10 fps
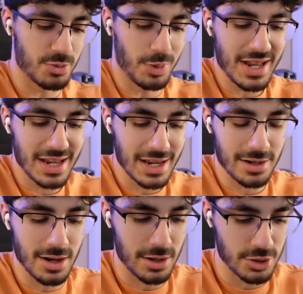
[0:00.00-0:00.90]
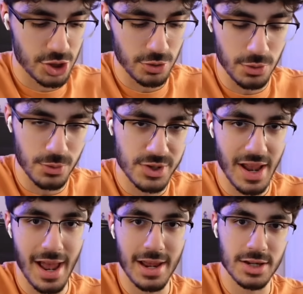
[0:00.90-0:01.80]
we can choose
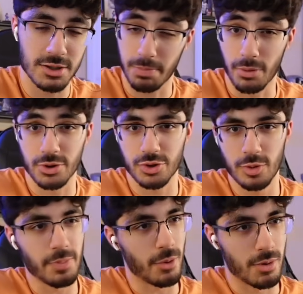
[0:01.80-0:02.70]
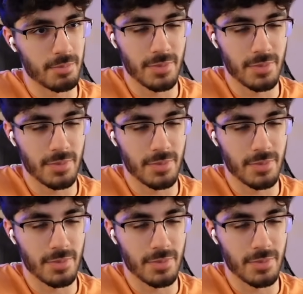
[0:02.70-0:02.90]
a support troop or